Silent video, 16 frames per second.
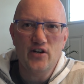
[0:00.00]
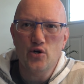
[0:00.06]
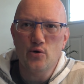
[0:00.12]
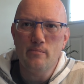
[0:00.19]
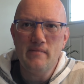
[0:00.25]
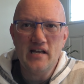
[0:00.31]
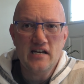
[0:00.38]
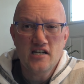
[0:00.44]
or
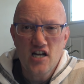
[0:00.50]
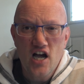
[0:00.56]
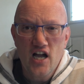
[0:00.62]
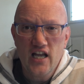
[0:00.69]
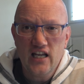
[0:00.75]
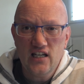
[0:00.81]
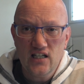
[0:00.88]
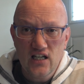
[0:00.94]

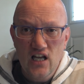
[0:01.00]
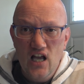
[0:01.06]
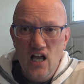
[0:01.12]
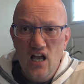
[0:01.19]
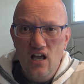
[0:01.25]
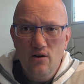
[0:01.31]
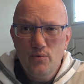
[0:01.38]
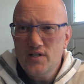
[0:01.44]
midnight,
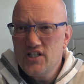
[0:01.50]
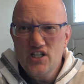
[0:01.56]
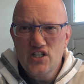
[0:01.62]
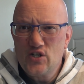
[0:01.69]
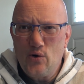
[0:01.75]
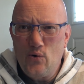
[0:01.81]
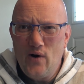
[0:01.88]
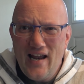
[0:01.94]
which is
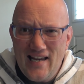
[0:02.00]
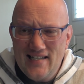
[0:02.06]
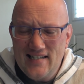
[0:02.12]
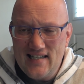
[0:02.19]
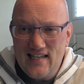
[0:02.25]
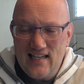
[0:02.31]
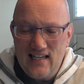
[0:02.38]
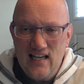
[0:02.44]

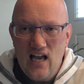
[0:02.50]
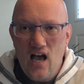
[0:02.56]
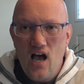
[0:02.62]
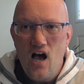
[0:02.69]
crazy.